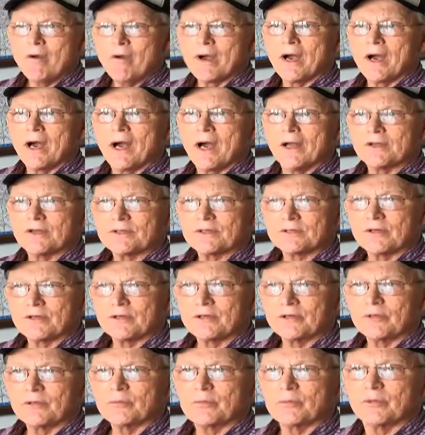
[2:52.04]
I
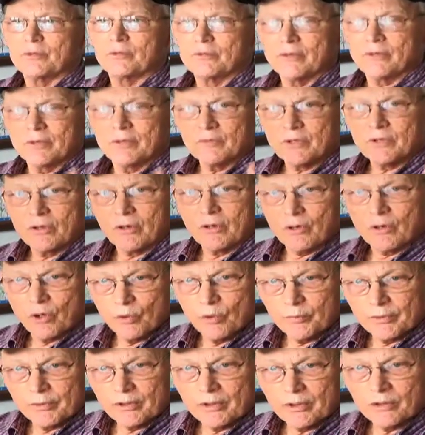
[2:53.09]
started a program called
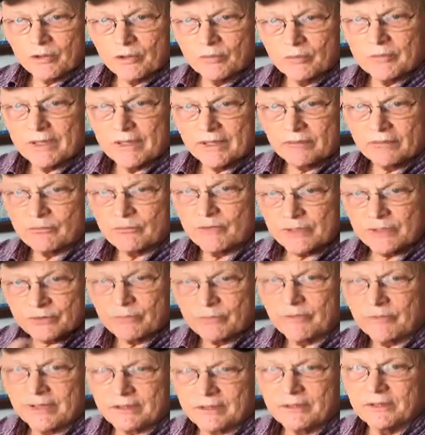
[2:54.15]
Hope in a Home. I
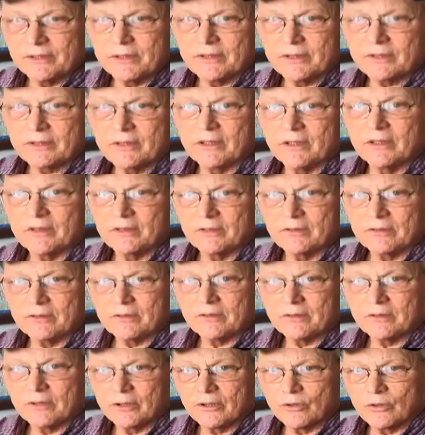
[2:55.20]
resurrected it in
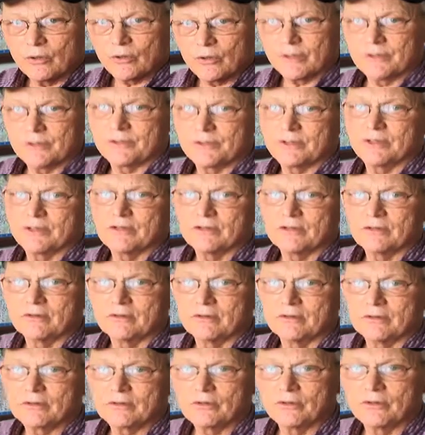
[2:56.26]
an organization
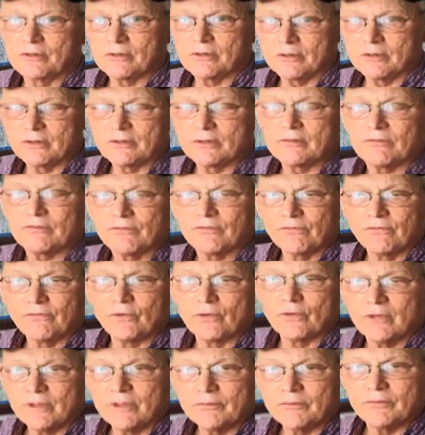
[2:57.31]
that's for
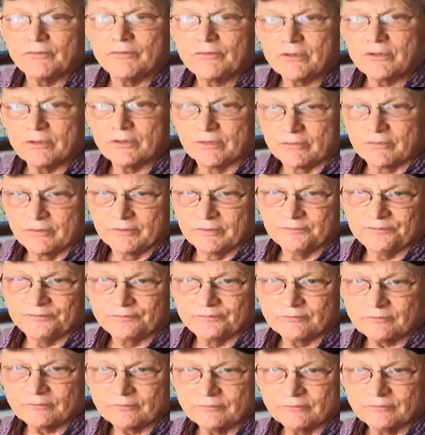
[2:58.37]
love of children,
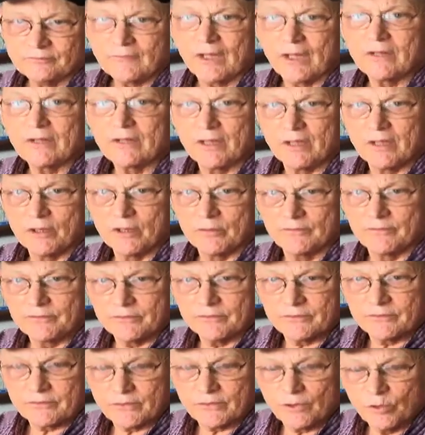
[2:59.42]
to help
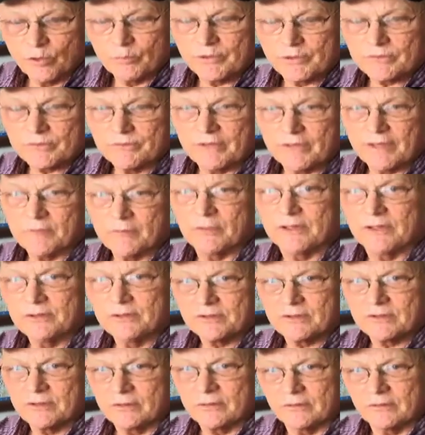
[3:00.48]
homeless families